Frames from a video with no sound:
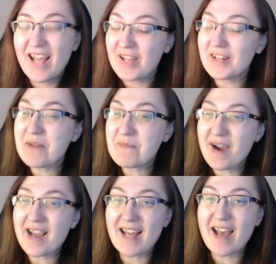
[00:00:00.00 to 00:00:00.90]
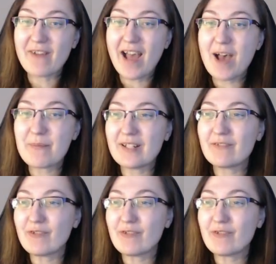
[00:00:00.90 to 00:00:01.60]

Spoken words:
They might have happened a few